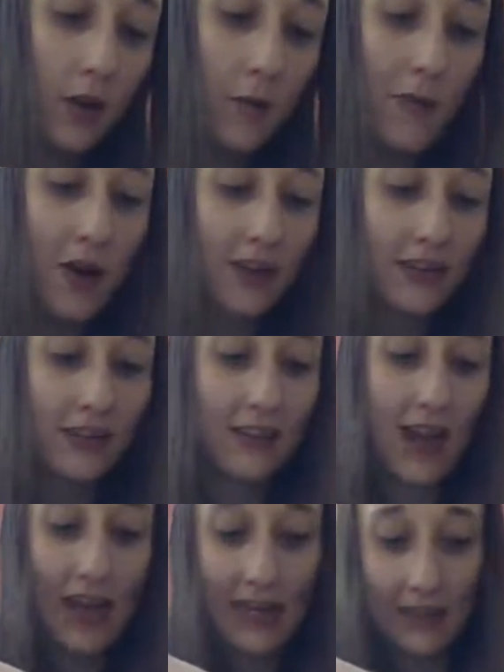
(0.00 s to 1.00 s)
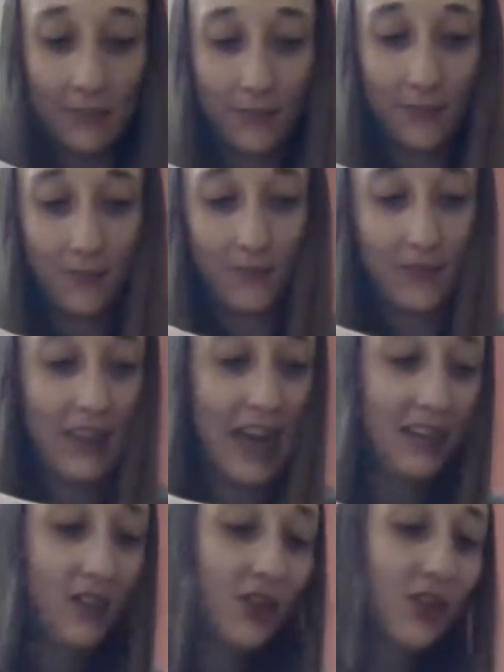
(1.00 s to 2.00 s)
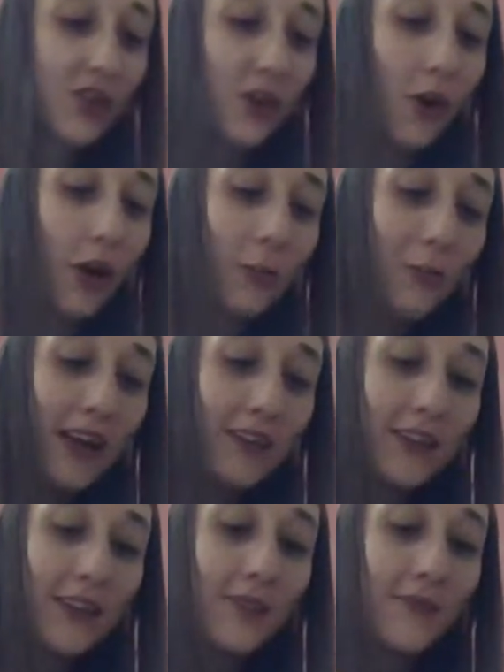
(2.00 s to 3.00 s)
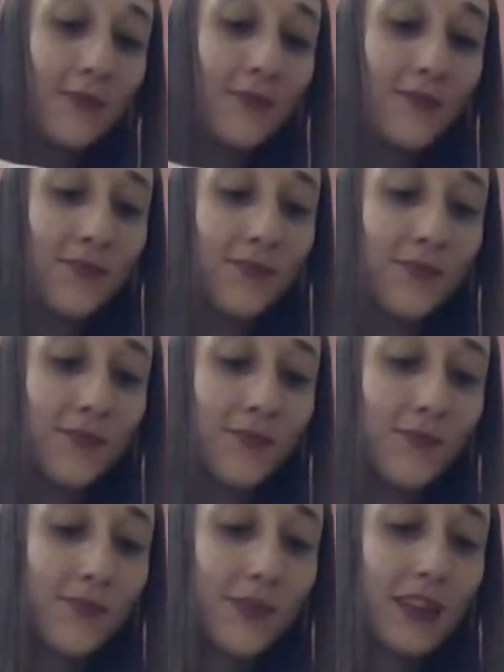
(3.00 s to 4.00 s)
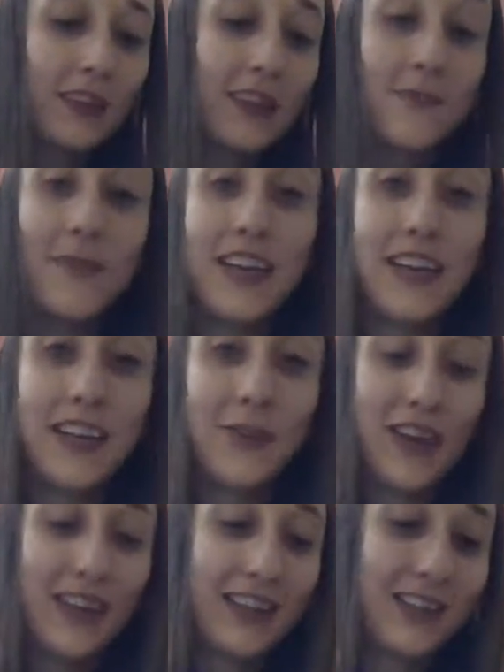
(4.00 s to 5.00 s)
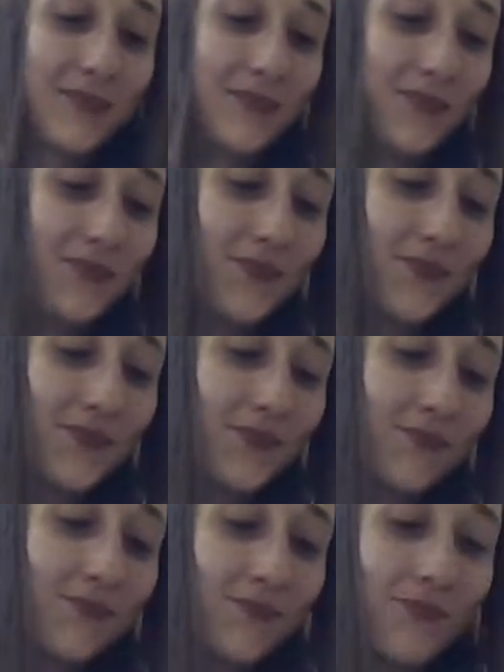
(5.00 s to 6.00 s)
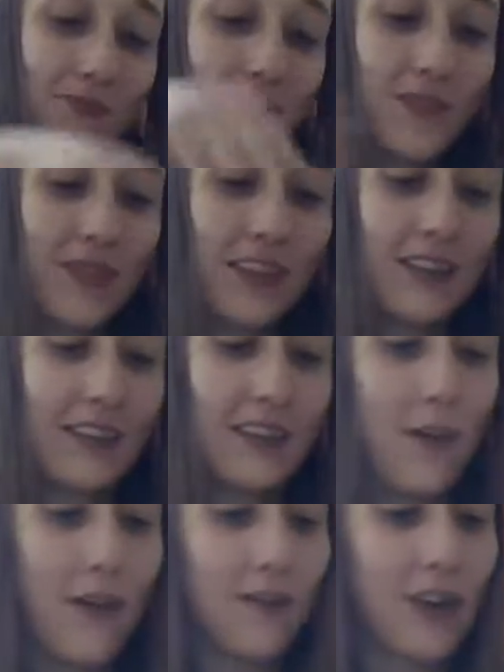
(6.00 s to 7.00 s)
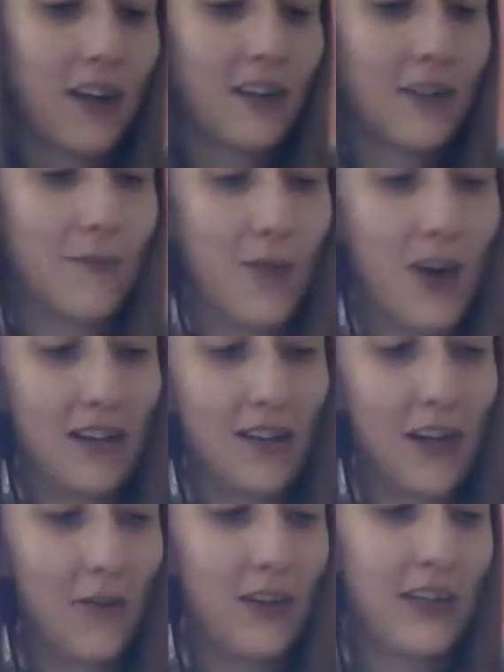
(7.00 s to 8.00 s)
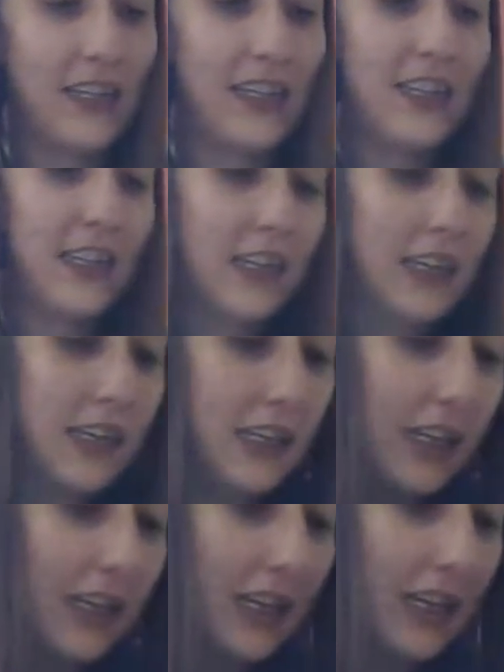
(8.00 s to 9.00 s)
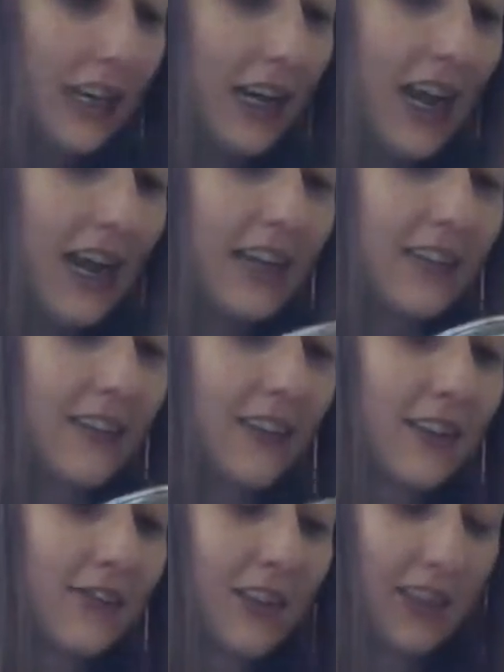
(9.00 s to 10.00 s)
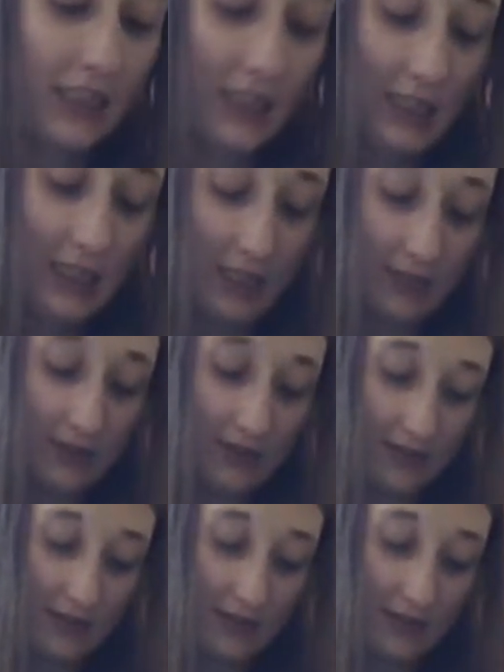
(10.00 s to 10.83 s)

Moss is like nature's carpet, to me anyways. So I've got some moss going in here, and it's looking really cute.